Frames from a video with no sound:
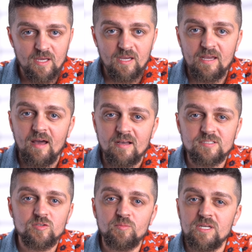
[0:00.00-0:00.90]
It has
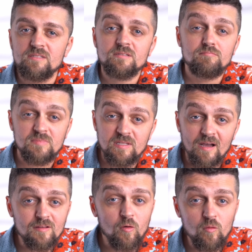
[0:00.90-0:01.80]
to meet
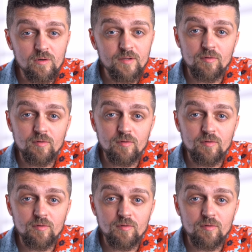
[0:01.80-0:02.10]
not only